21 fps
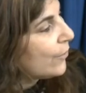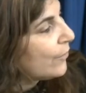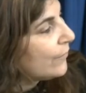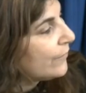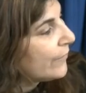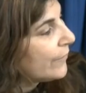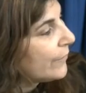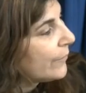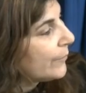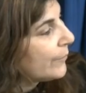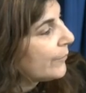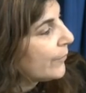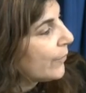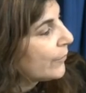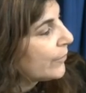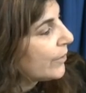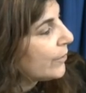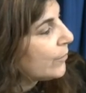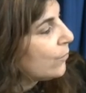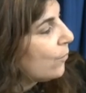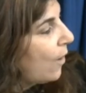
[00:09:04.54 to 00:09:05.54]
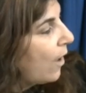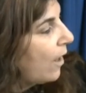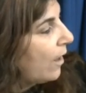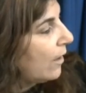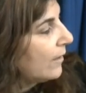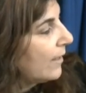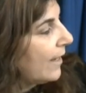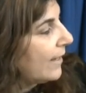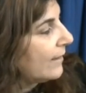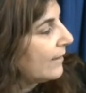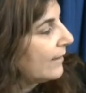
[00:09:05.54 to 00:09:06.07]
over the broken
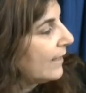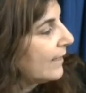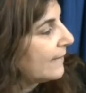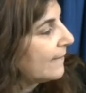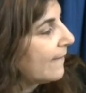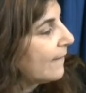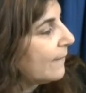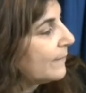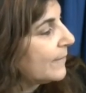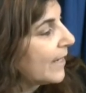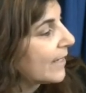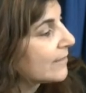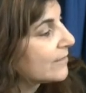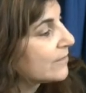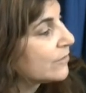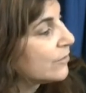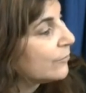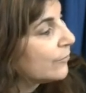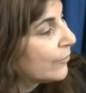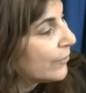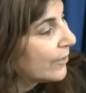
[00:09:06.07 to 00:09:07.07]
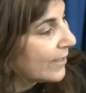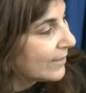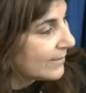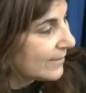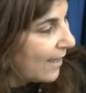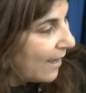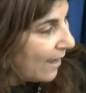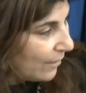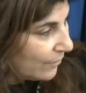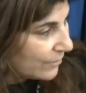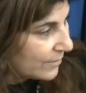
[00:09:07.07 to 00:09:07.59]
wall, and laid them next to Muna's
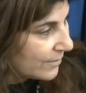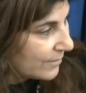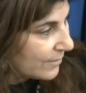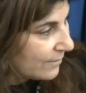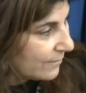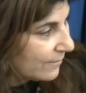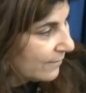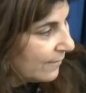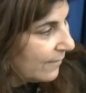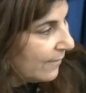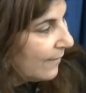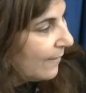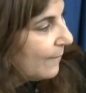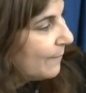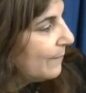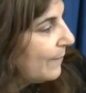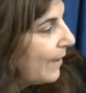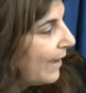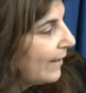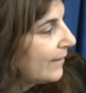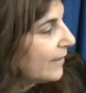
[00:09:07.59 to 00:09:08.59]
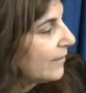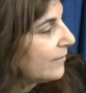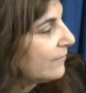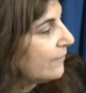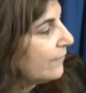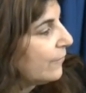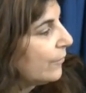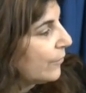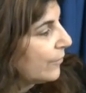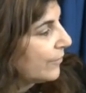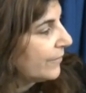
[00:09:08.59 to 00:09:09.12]
house. Back and
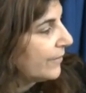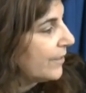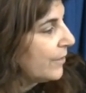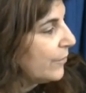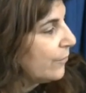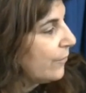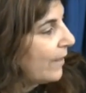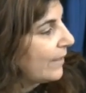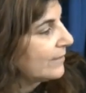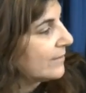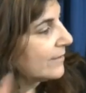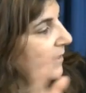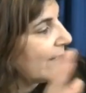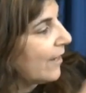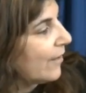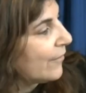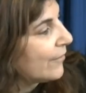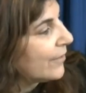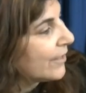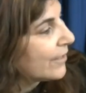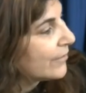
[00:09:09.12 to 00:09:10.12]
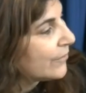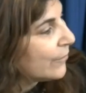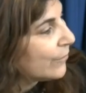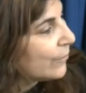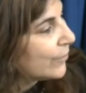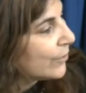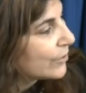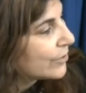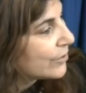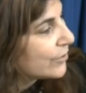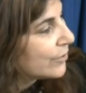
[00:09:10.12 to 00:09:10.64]
forth he went, carrying the
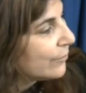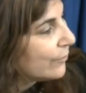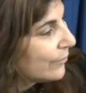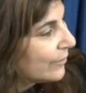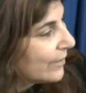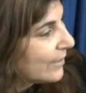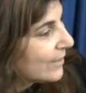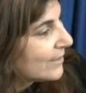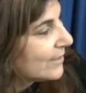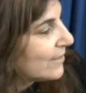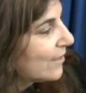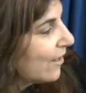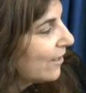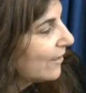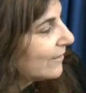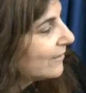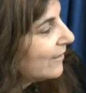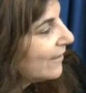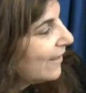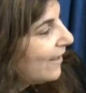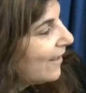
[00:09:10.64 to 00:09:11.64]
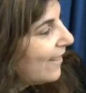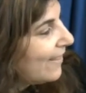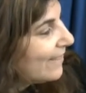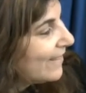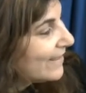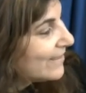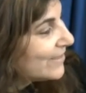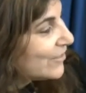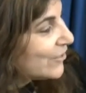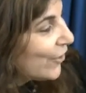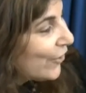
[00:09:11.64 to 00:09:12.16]
wood to Muna's yard.
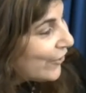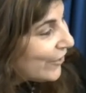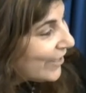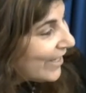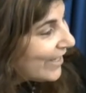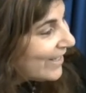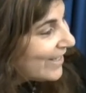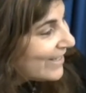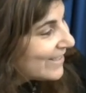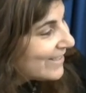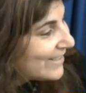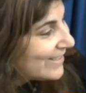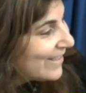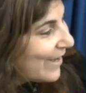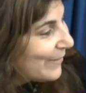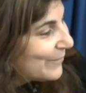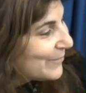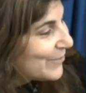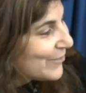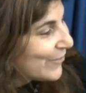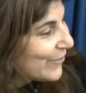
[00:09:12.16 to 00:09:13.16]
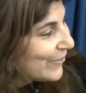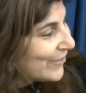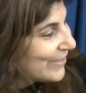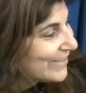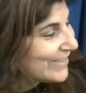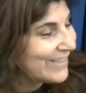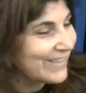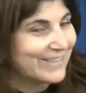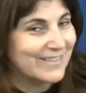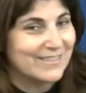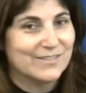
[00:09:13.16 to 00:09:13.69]
Then turning, he stopped short
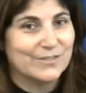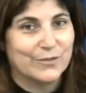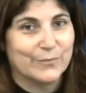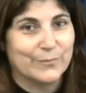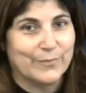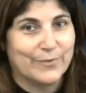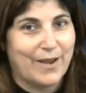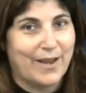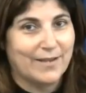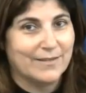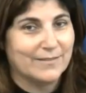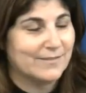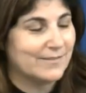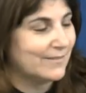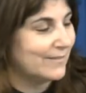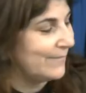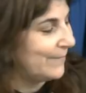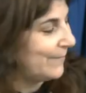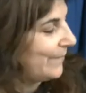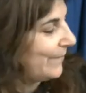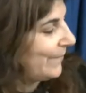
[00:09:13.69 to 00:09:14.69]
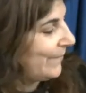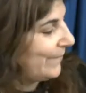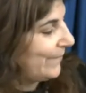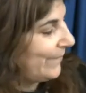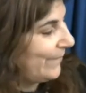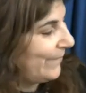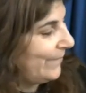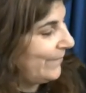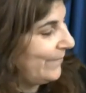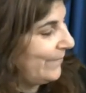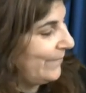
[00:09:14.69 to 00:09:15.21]
in surprise.
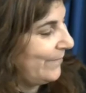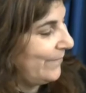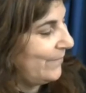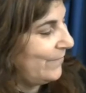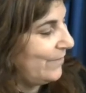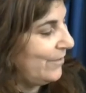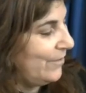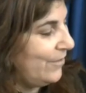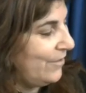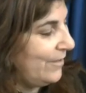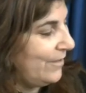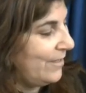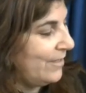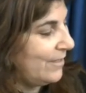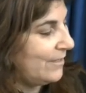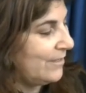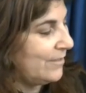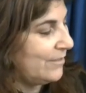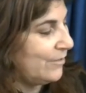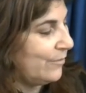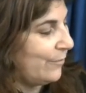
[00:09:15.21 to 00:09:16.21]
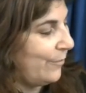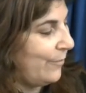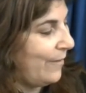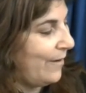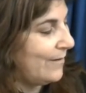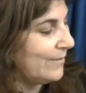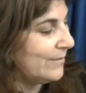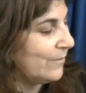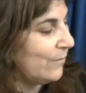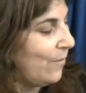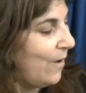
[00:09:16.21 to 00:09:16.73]
What do you think the
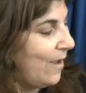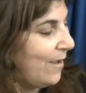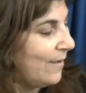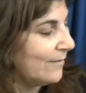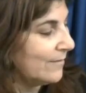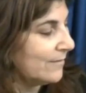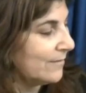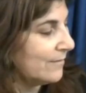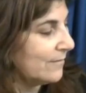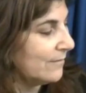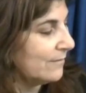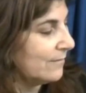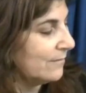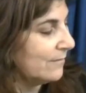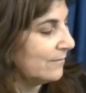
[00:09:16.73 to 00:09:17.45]
surprise was?